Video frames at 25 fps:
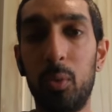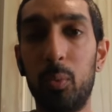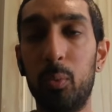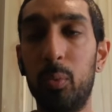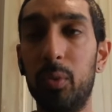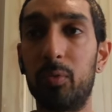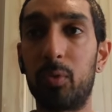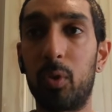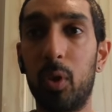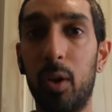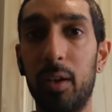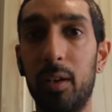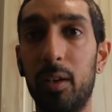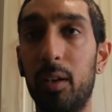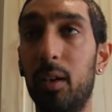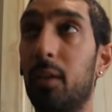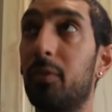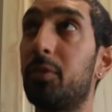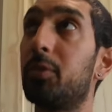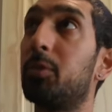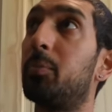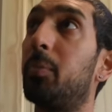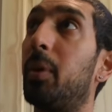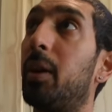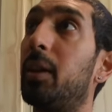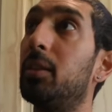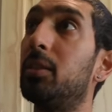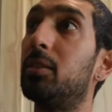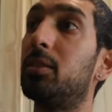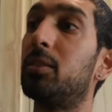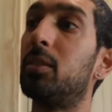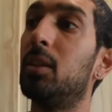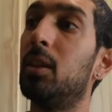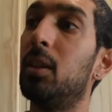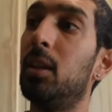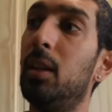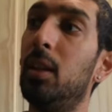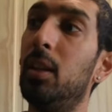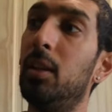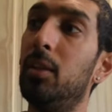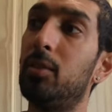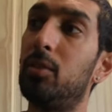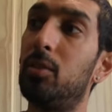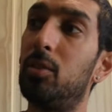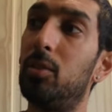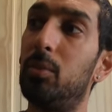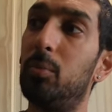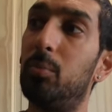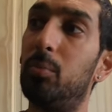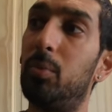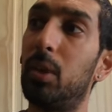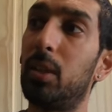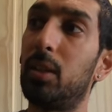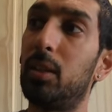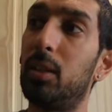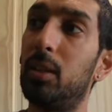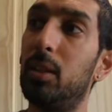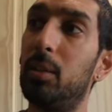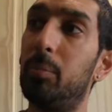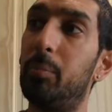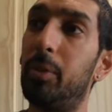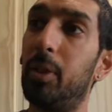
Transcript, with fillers: We've got enough space to bring the